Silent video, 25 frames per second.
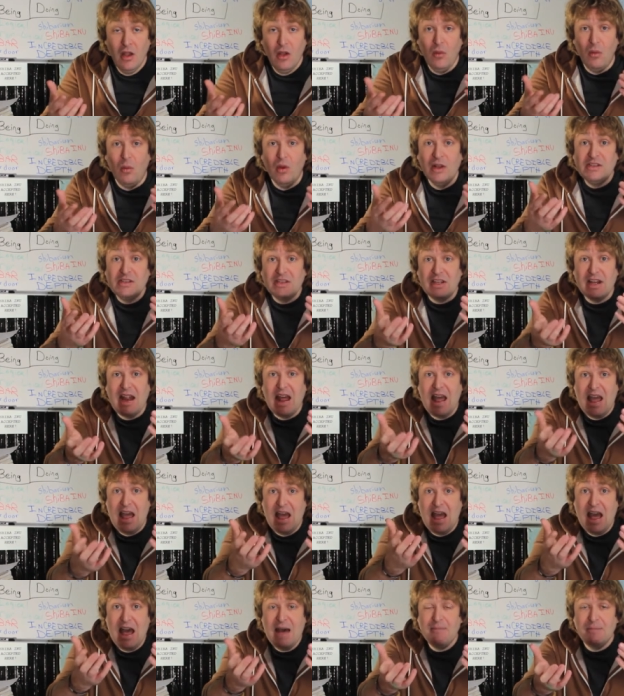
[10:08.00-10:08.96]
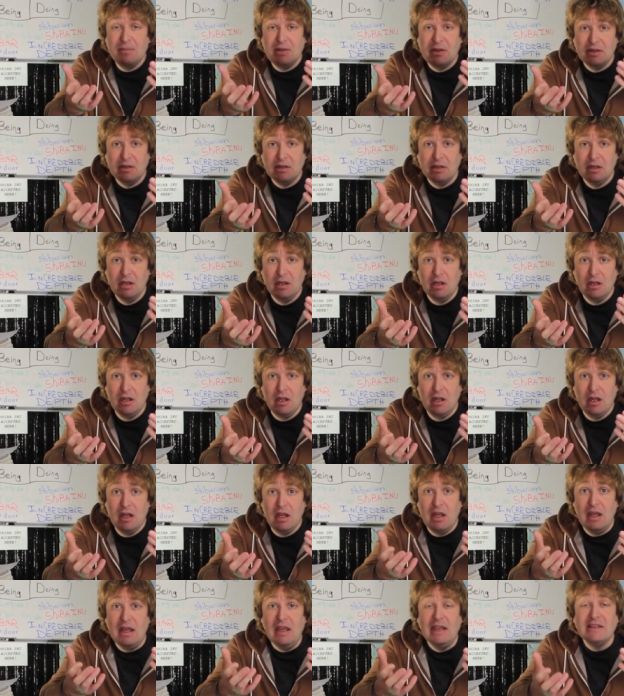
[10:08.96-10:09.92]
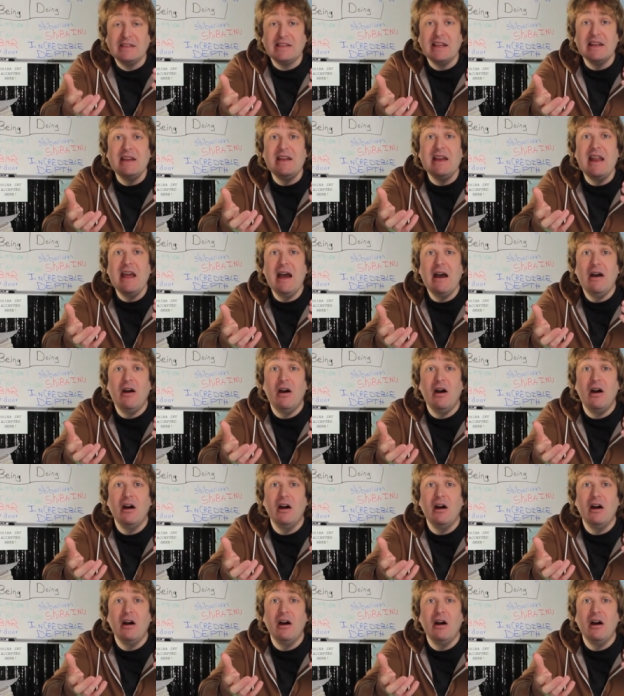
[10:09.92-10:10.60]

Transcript: what's going to happen is that now